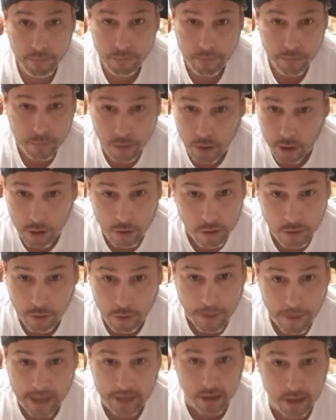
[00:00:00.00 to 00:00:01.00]
Dude, you
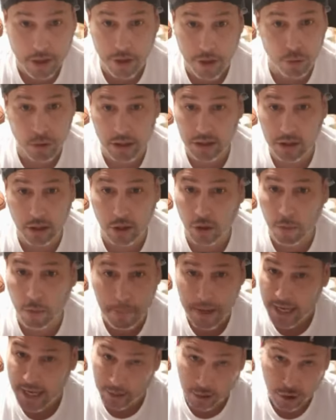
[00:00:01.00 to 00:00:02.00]
make the cutest little
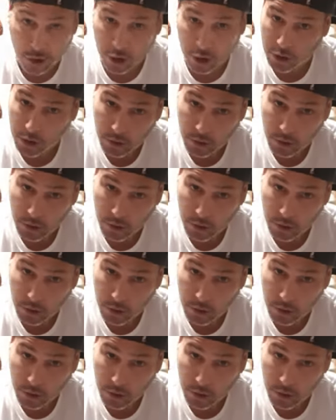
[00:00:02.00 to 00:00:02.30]
bitch.